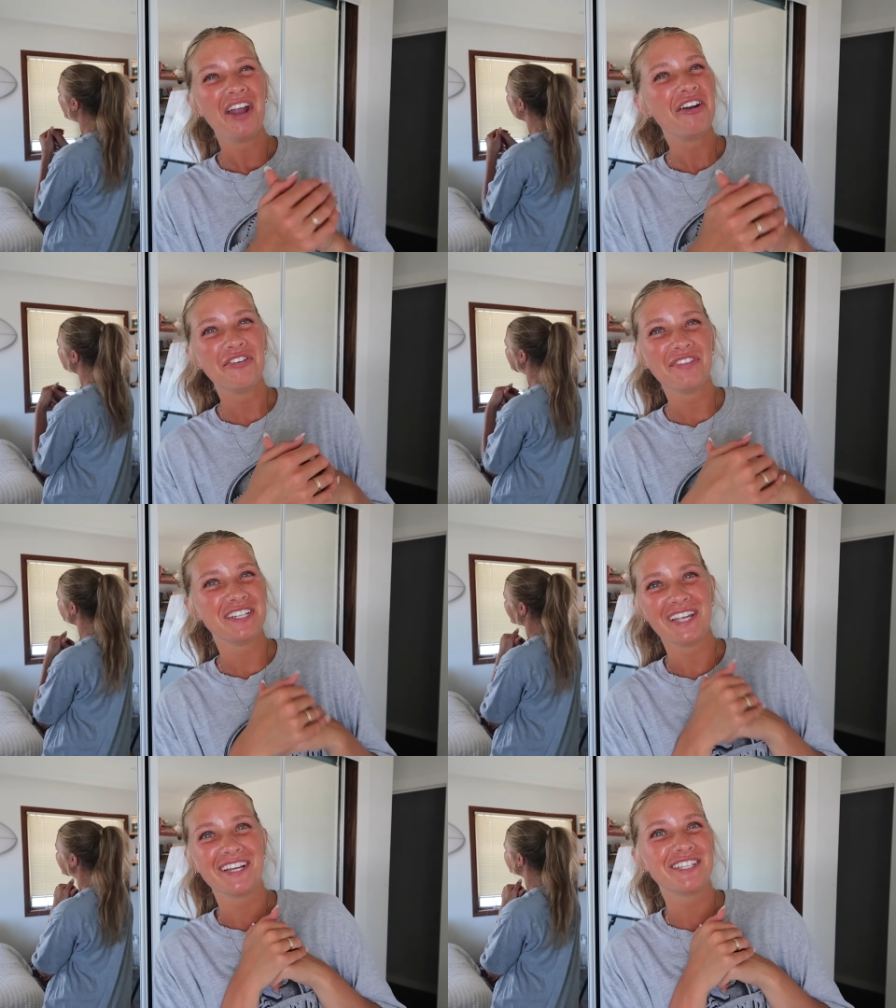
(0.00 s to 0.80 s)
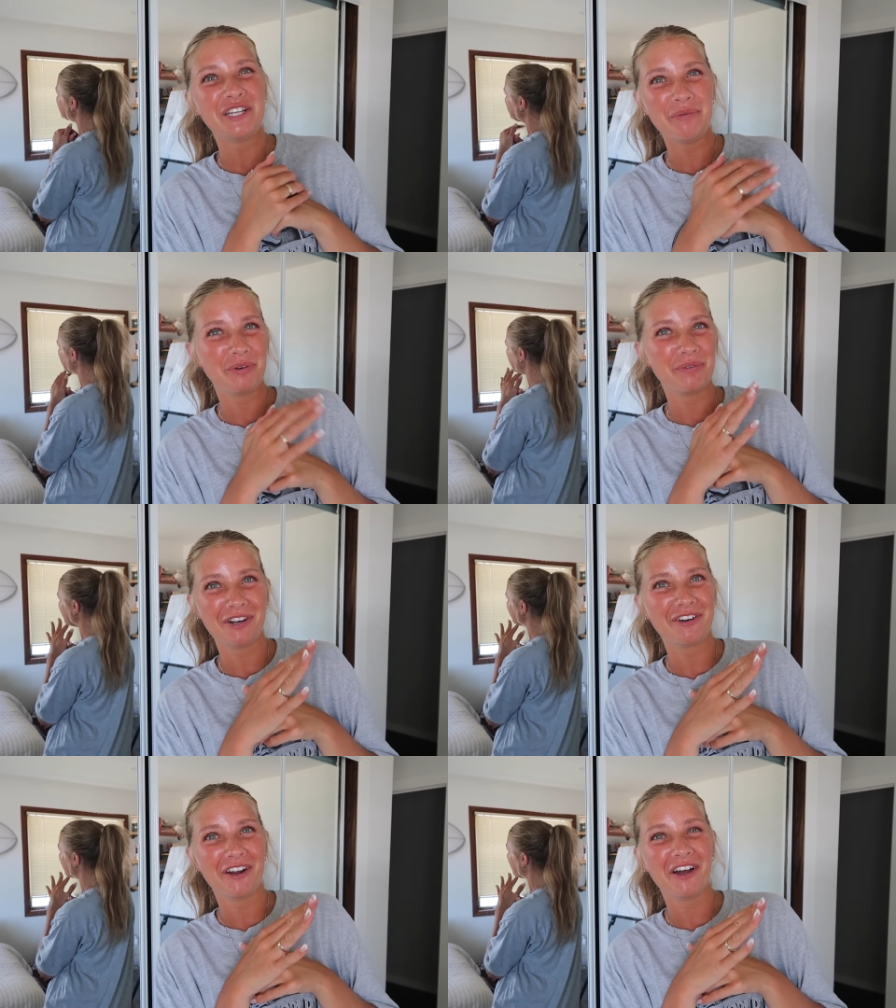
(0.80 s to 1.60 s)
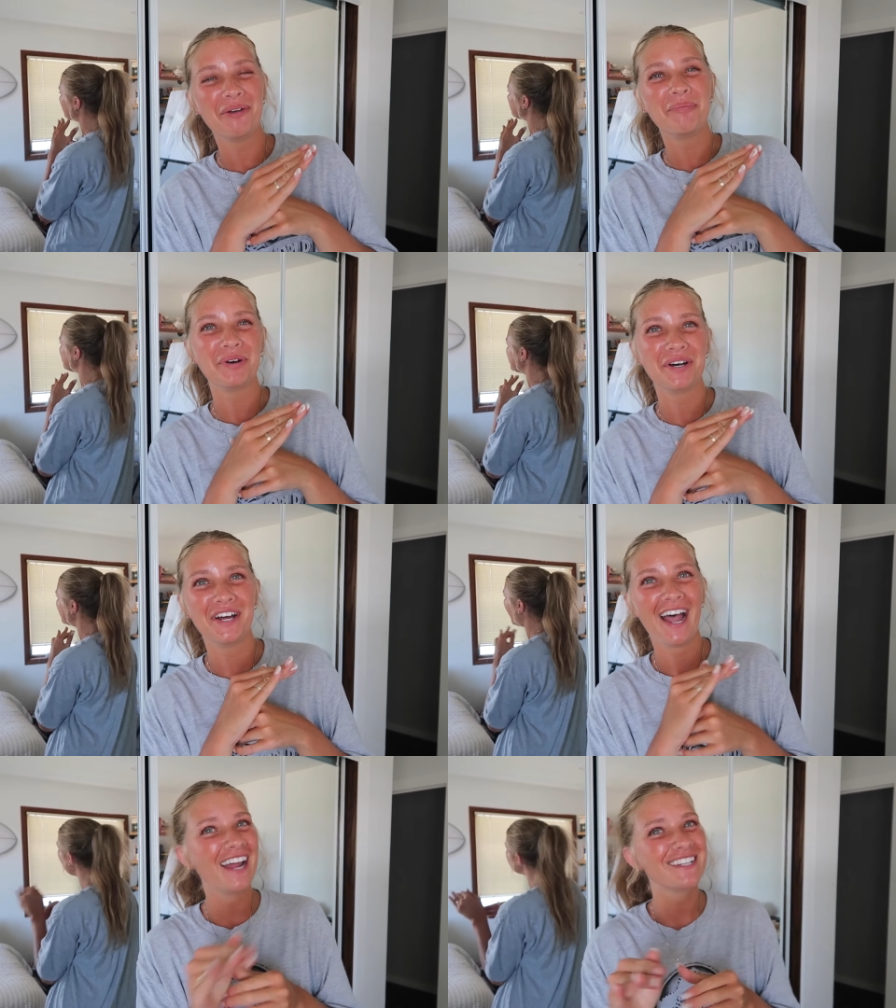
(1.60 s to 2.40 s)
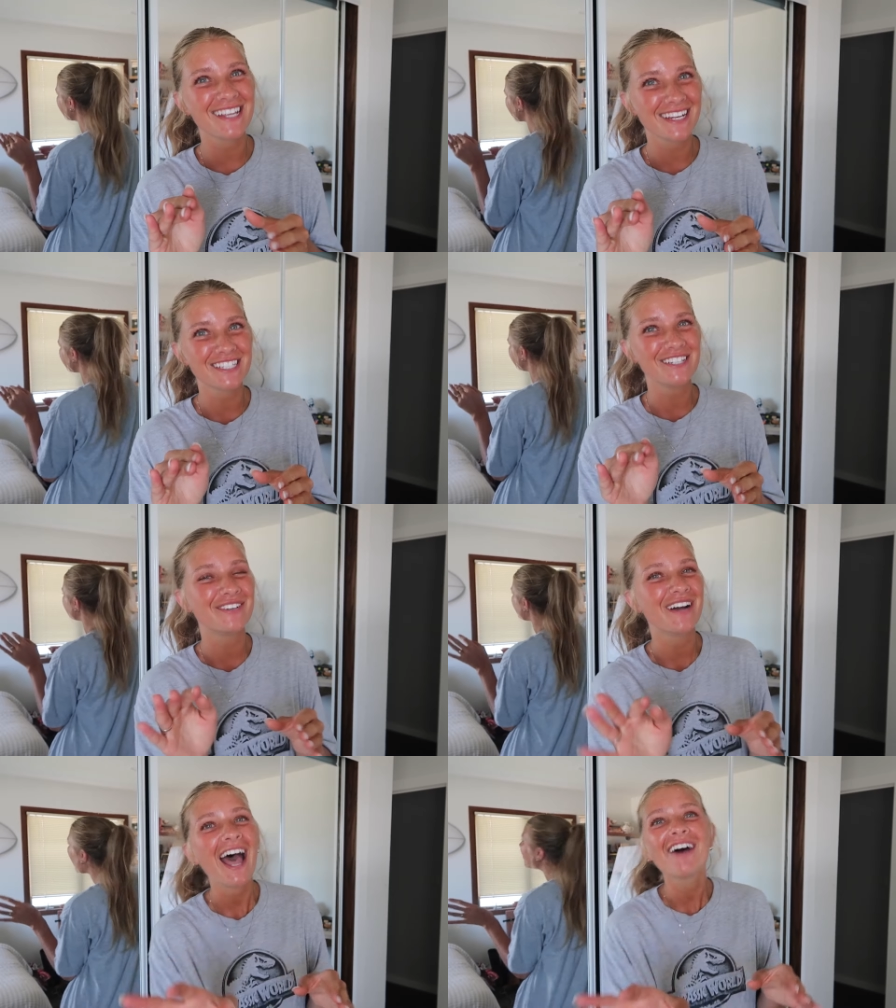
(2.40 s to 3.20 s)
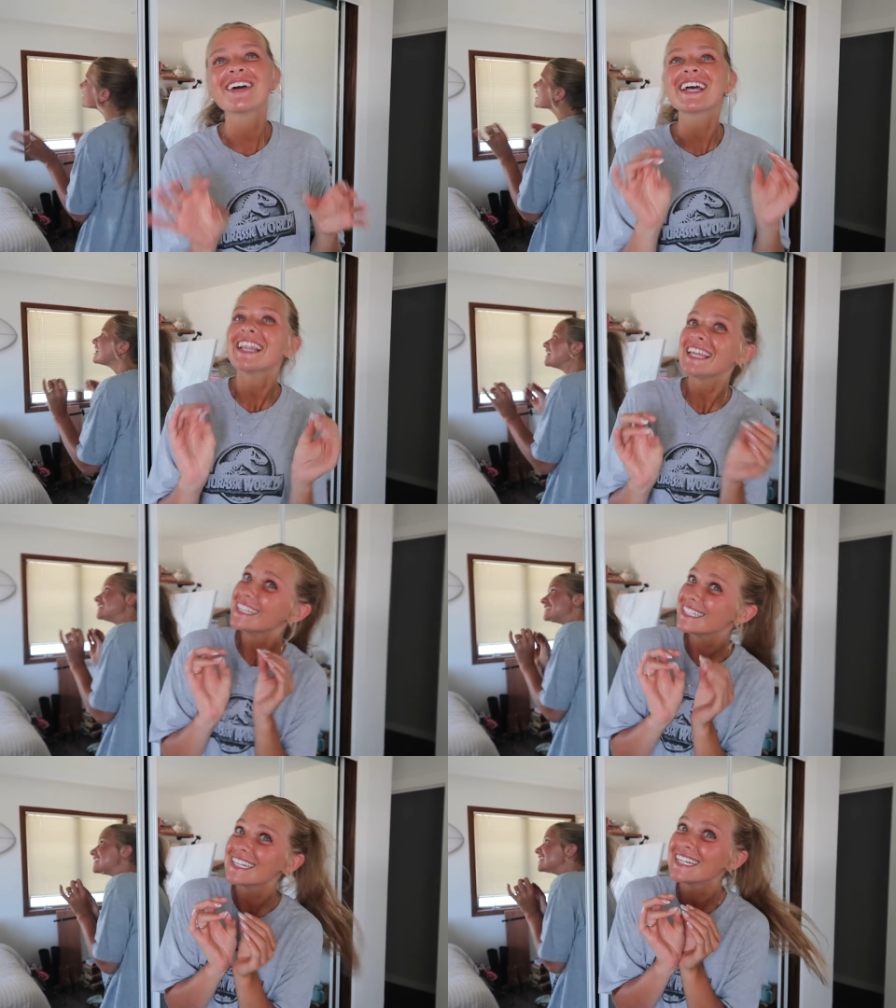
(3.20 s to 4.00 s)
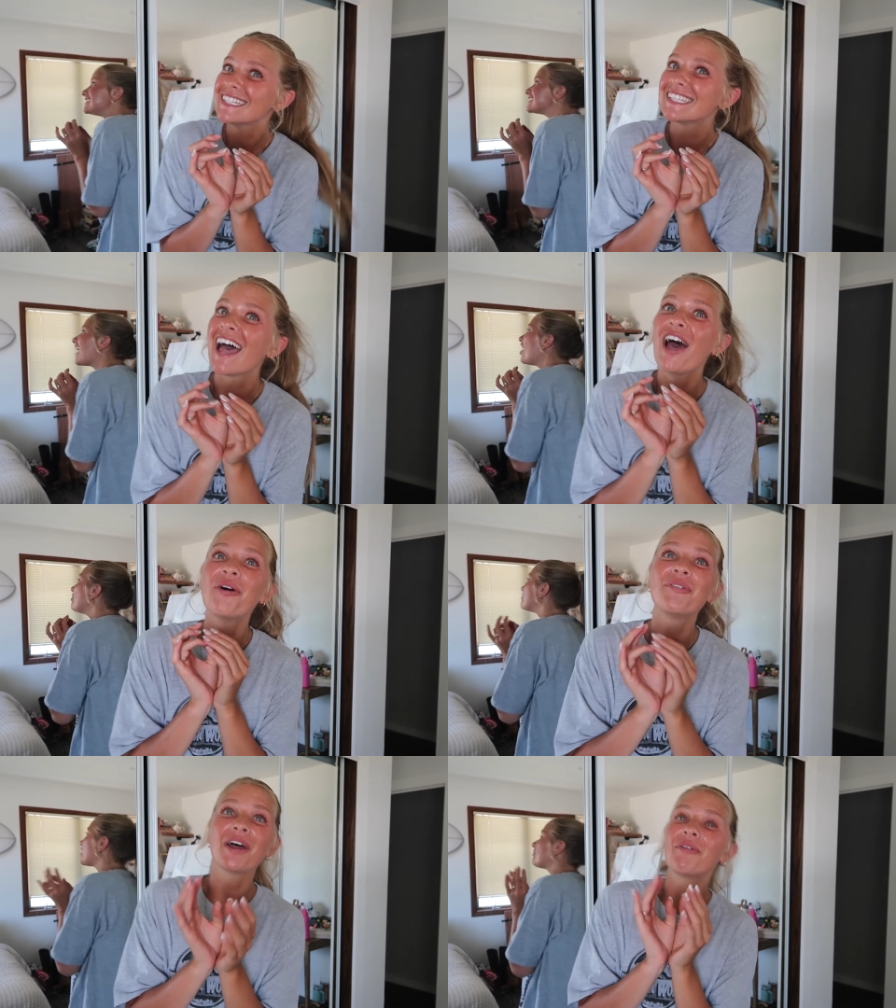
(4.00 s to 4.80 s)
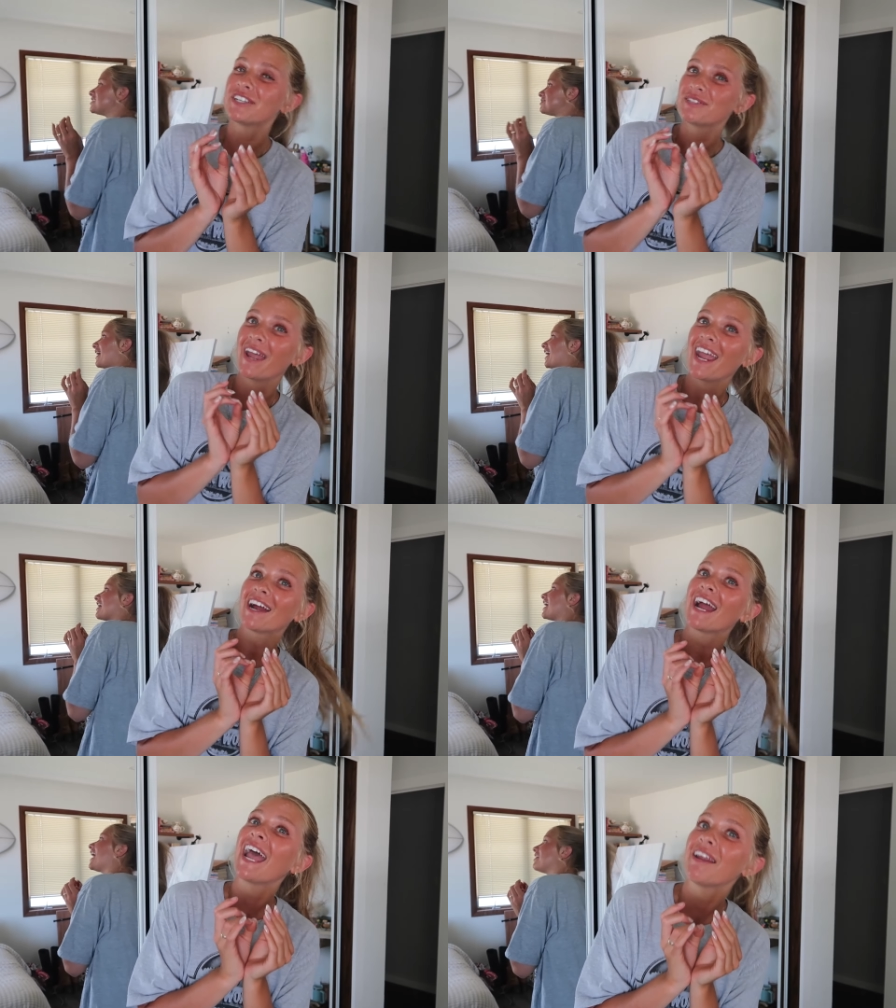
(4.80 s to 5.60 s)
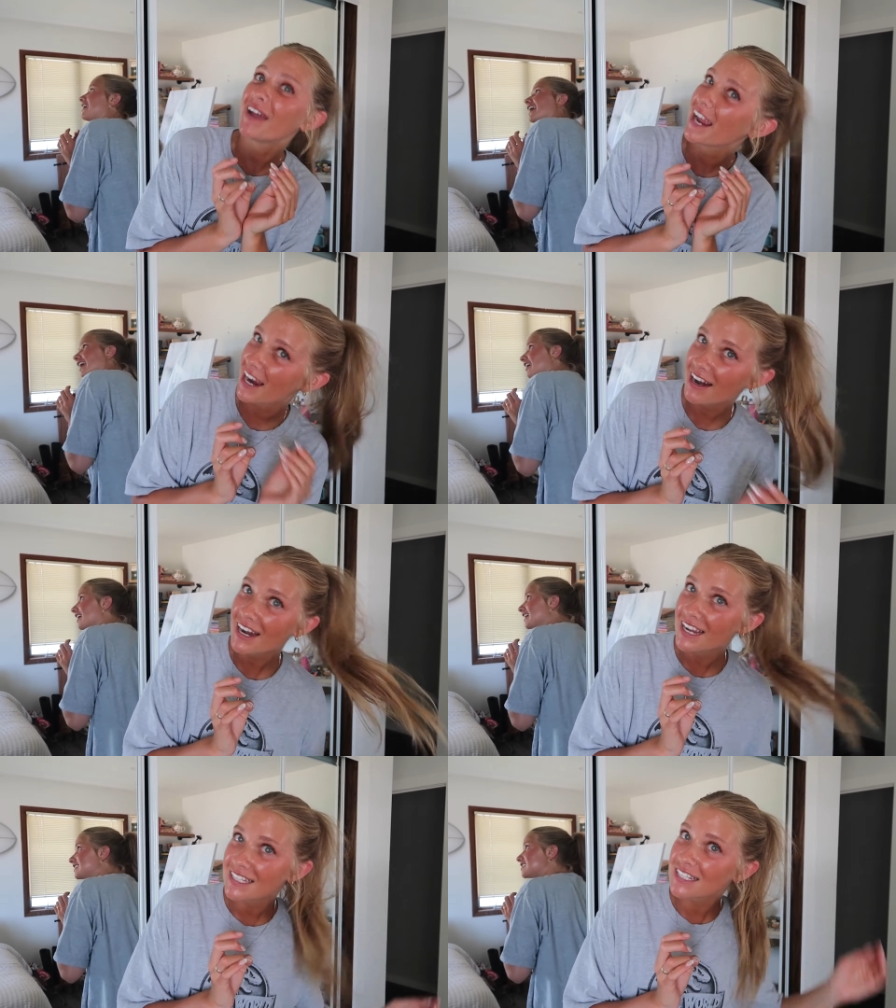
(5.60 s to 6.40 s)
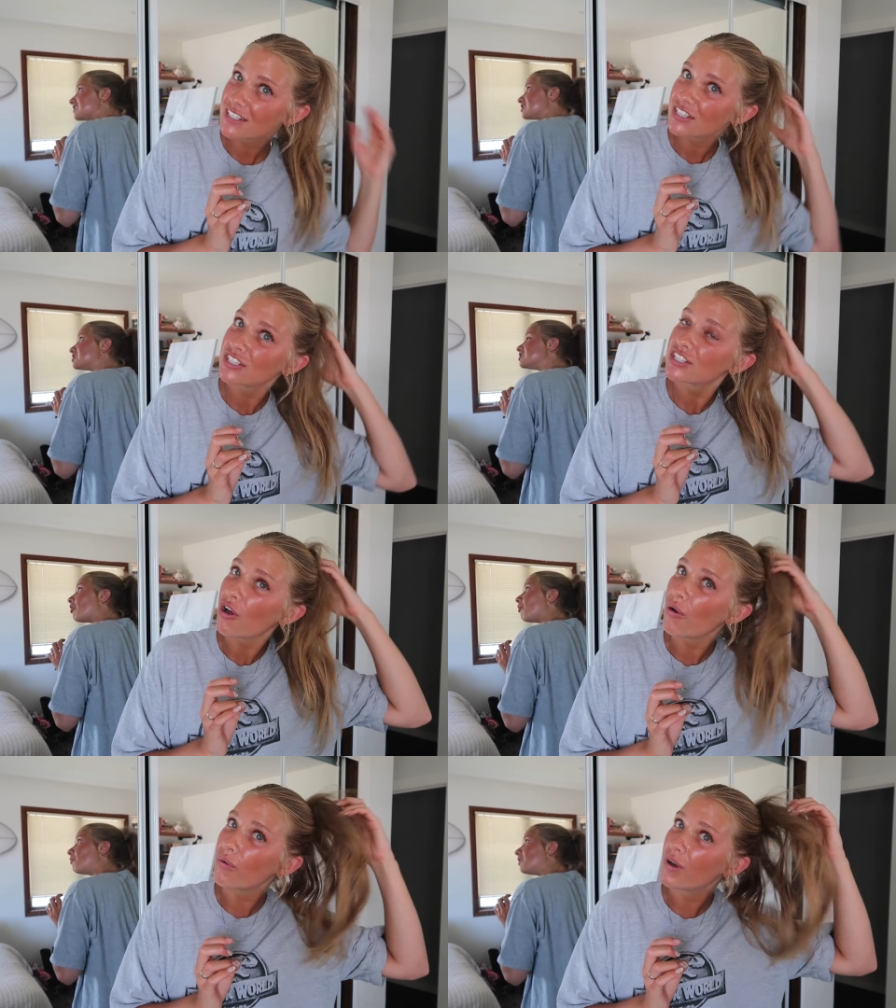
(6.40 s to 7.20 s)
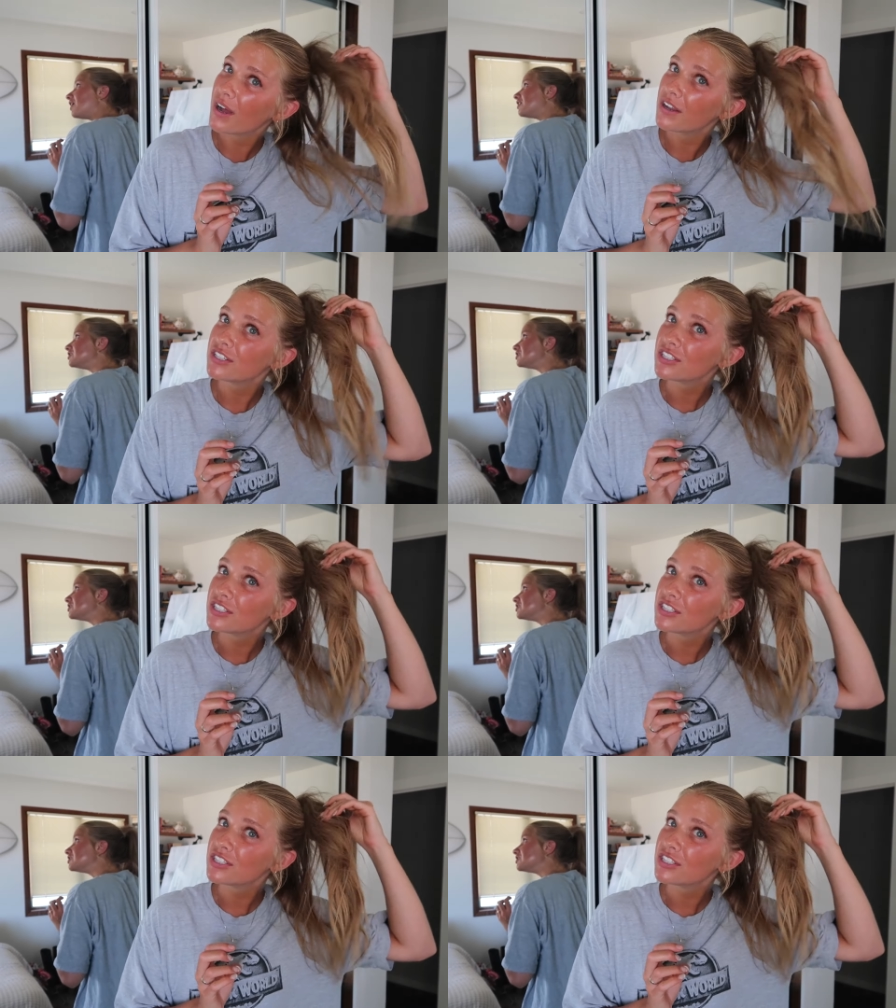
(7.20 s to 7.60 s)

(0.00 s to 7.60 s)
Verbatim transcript: I don't know if that's like super weird or not, but I just like to have clean sheets when I wash my hair. And my hair is so